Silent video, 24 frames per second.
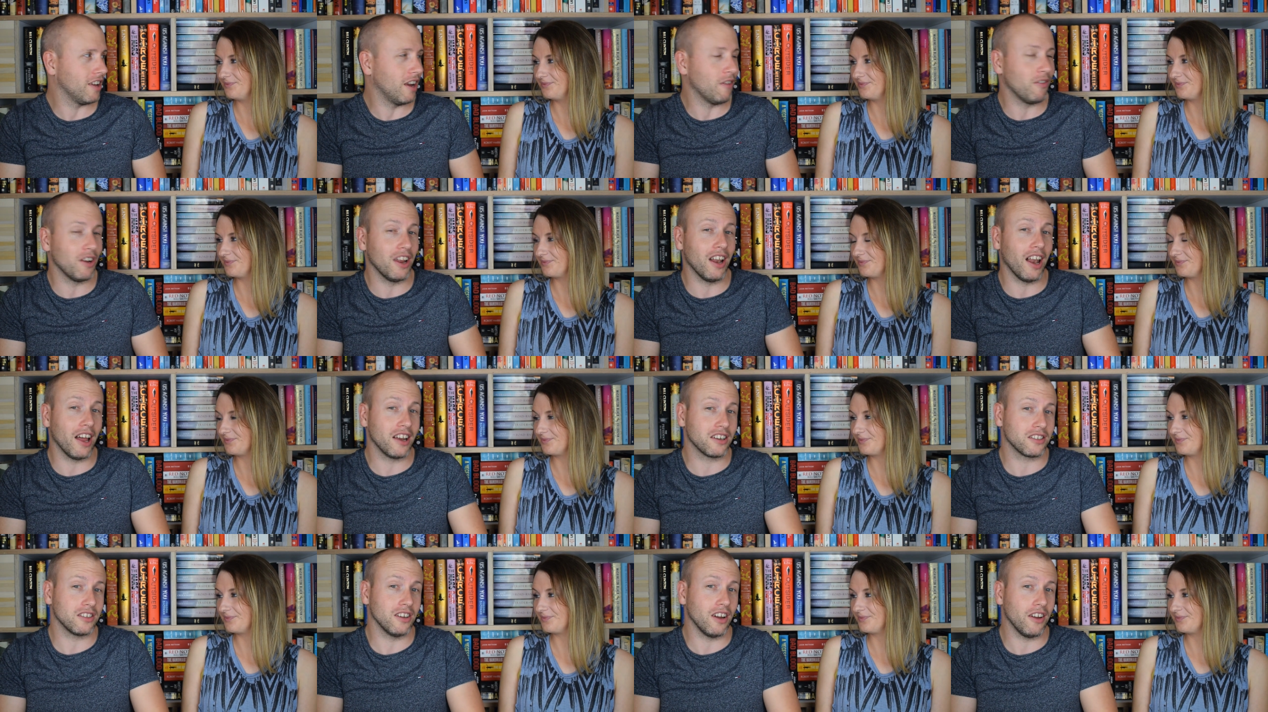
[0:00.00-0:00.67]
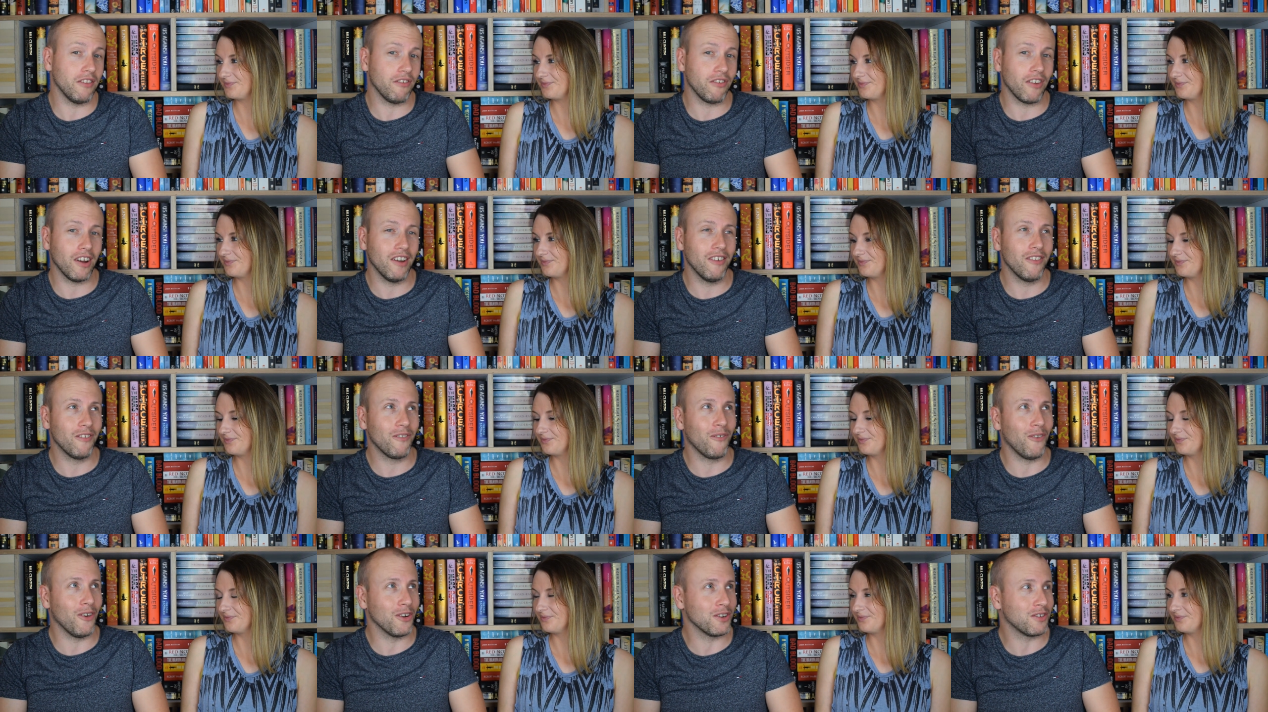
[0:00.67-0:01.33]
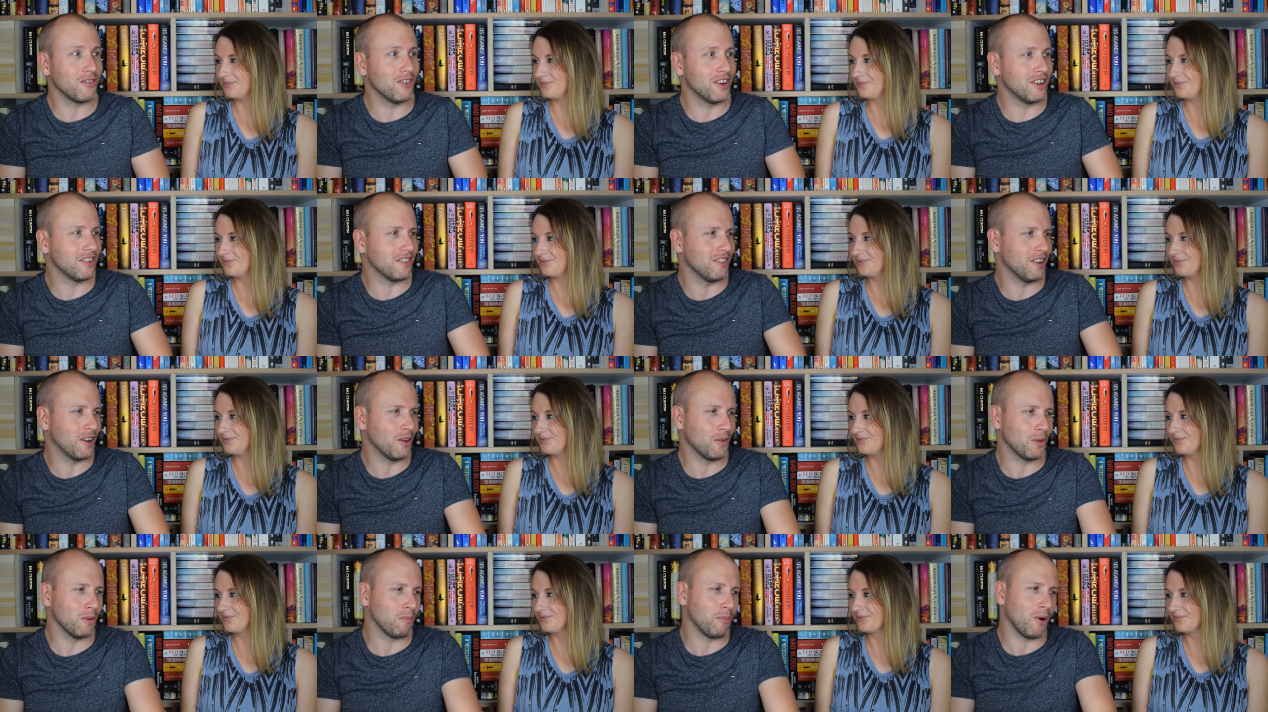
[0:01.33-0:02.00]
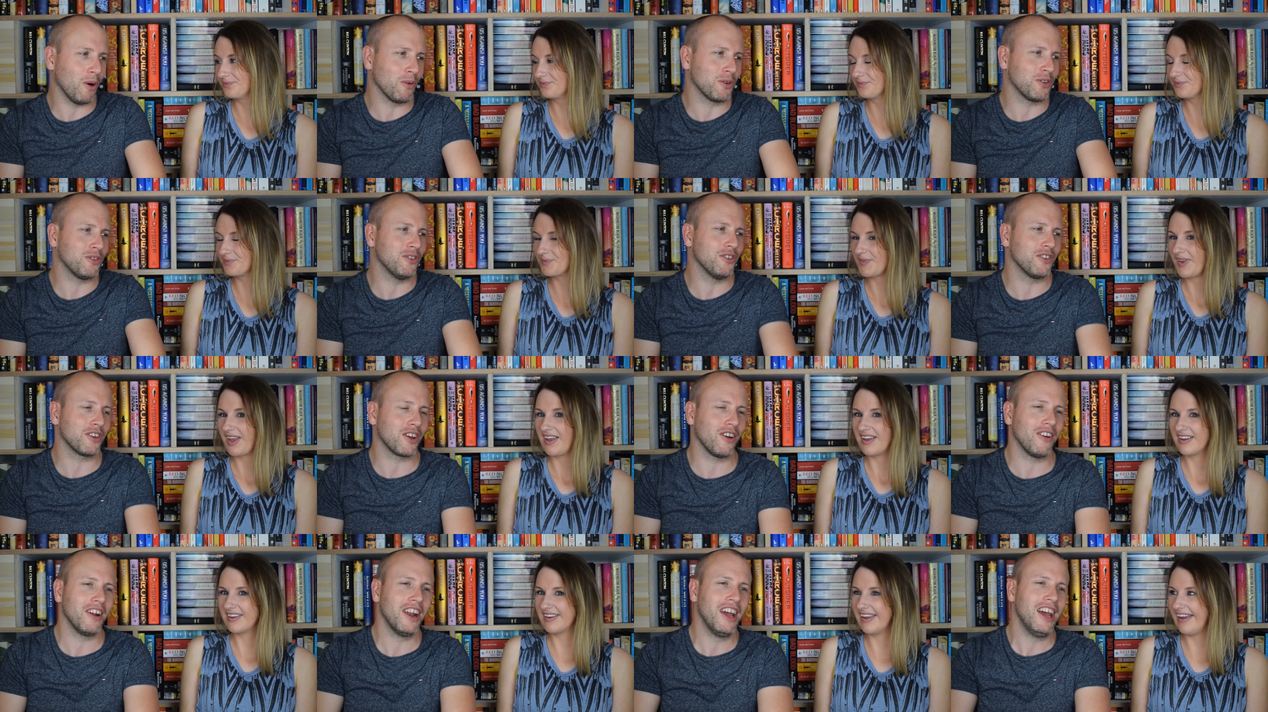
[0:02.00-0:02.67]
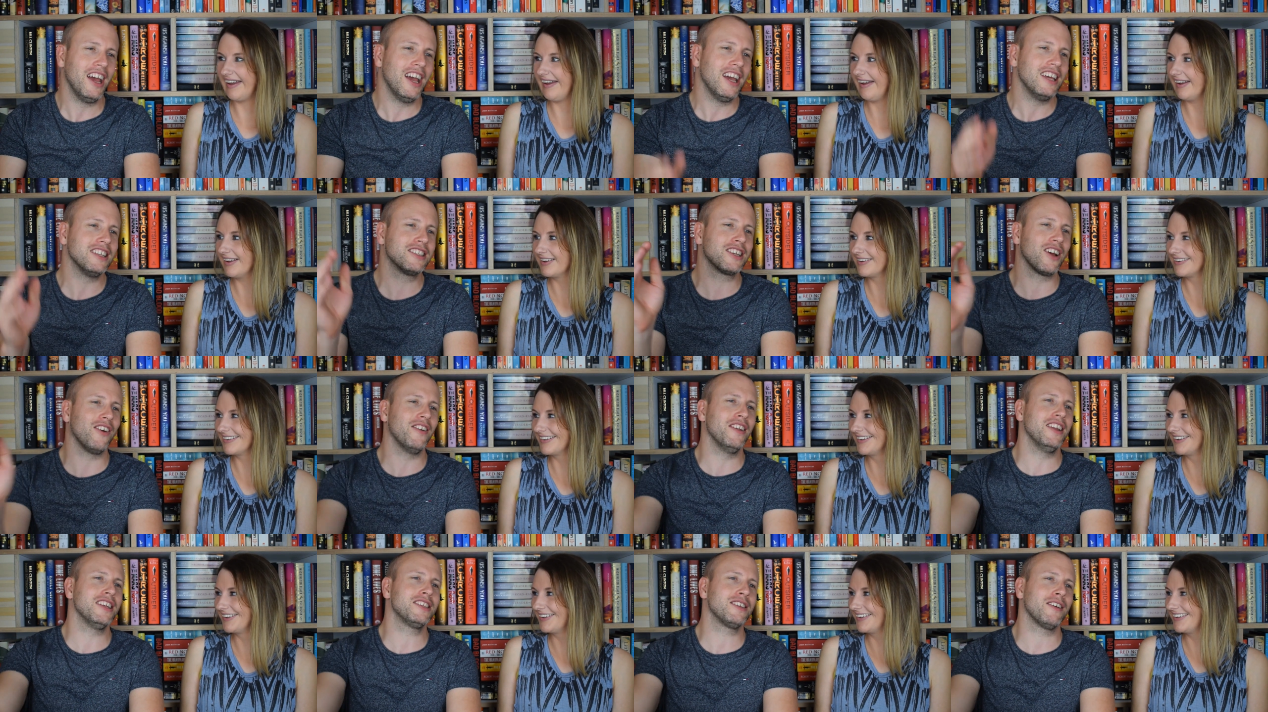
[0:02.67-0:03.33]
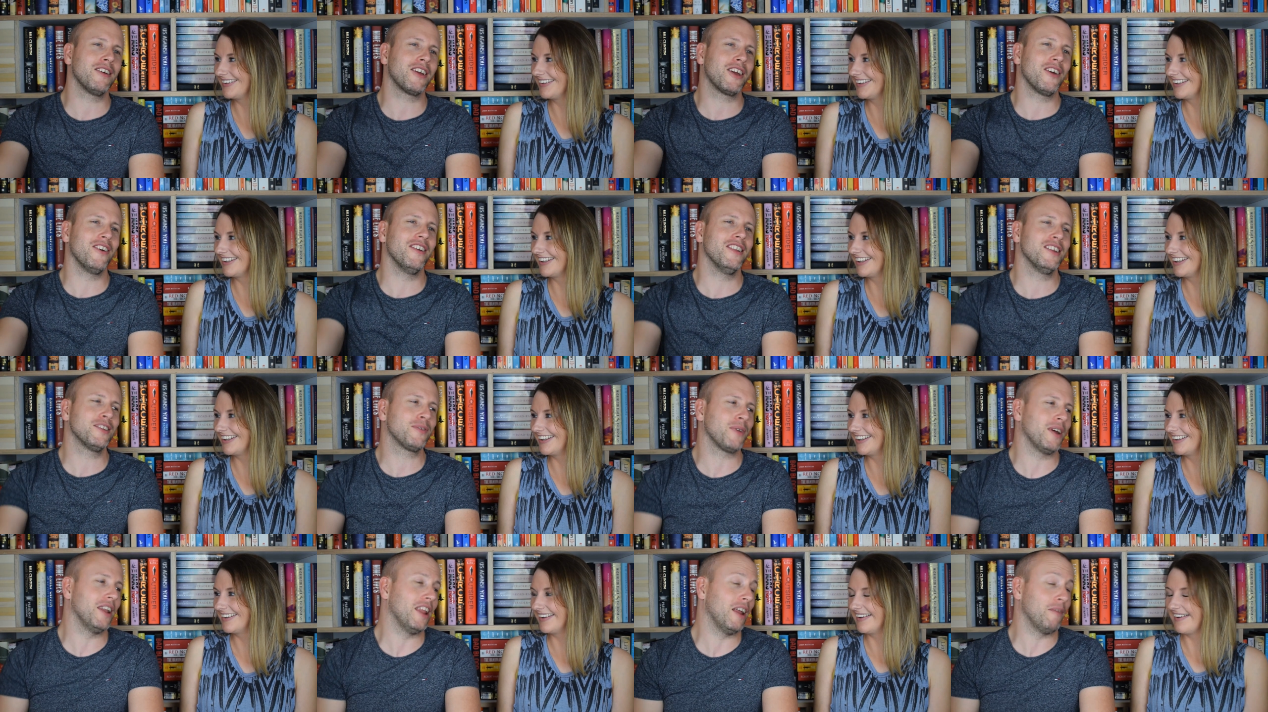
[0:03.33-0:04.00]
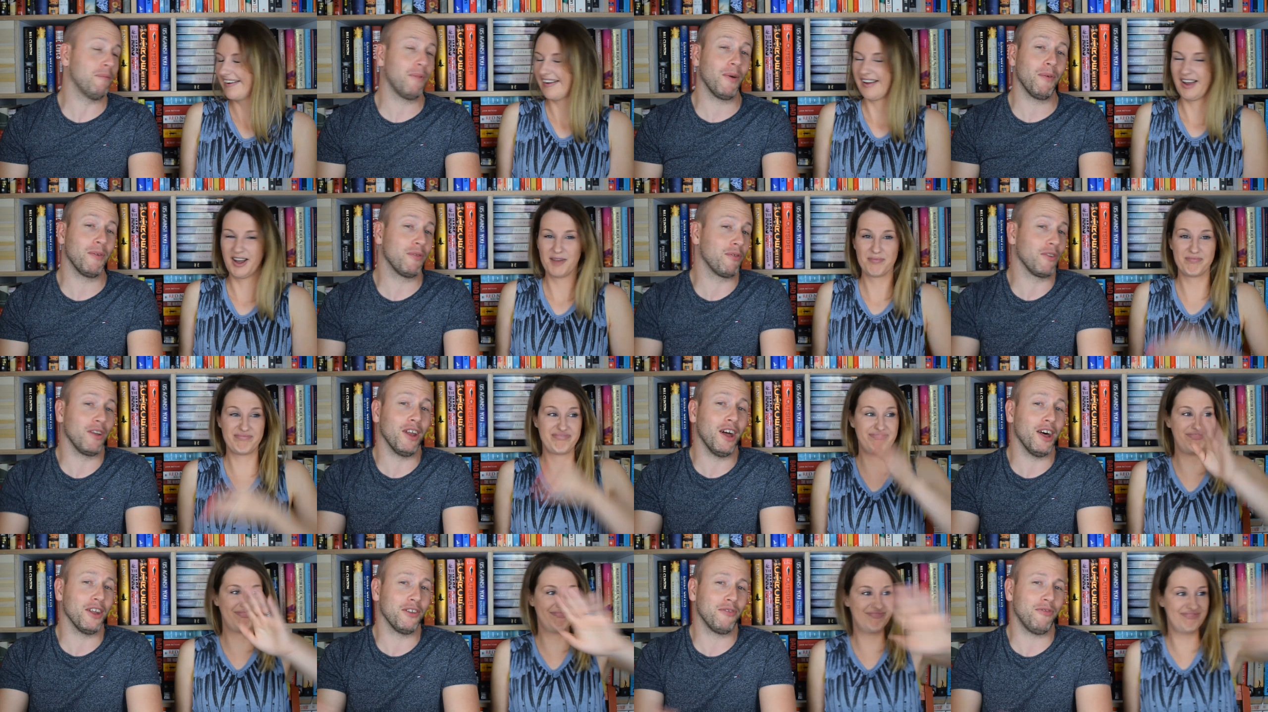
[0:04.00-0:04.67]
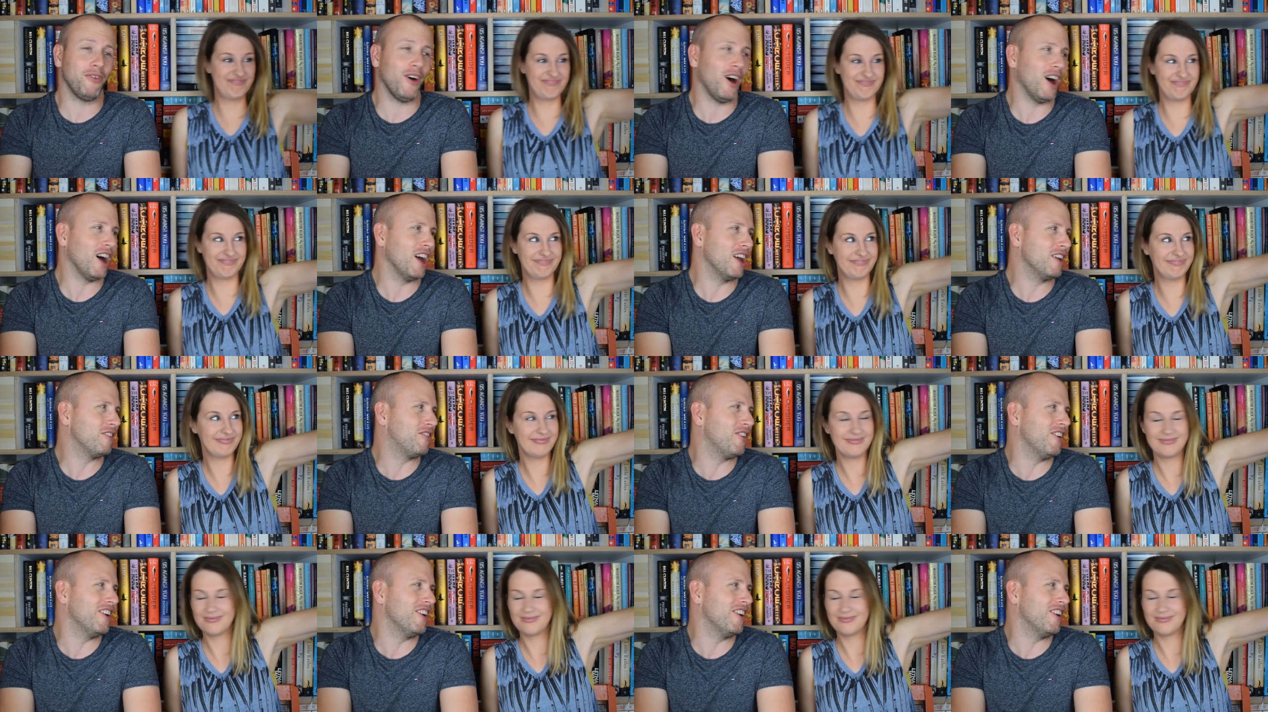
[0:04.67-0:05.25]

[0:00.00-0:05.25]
Speaker 1: Every election I've re watched recently, all the pollsters are going, yeah. it's going this way, going this way, and then probably for the last five.